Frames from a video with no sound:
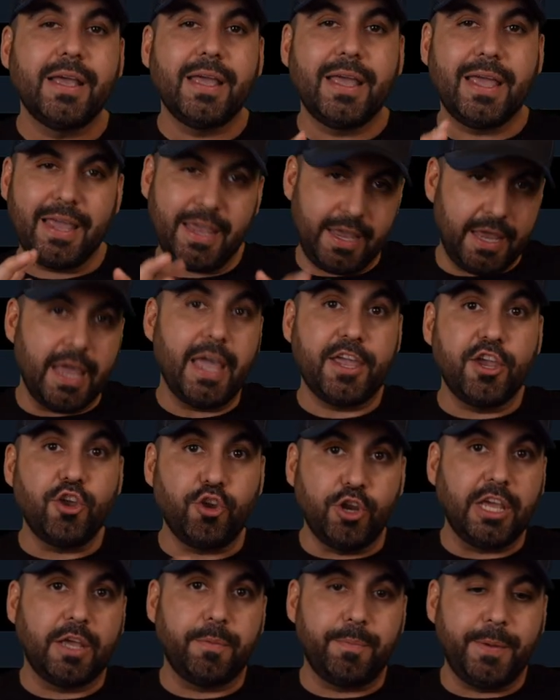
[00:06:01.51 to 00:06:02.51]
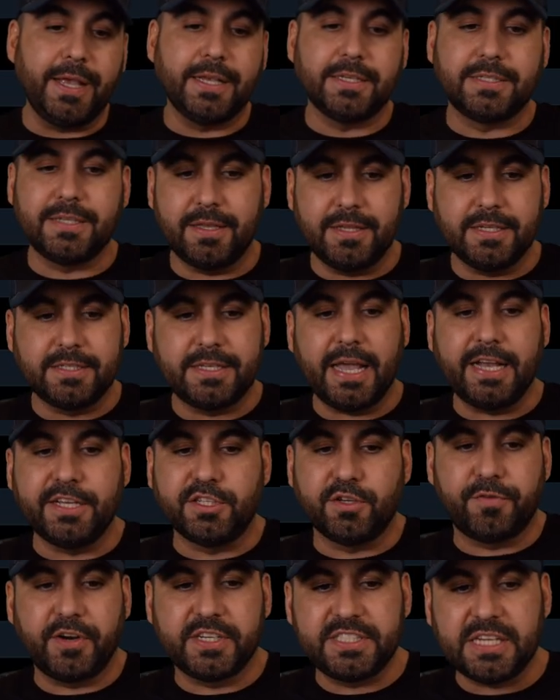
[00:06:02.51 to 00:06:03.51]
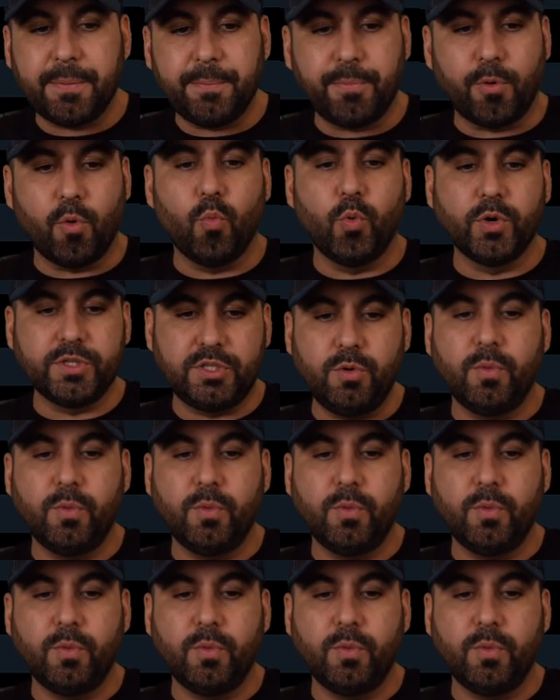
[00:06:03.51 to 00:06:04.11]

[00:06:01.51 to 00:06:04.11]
a, a unique piece. In this case, so for example, what do you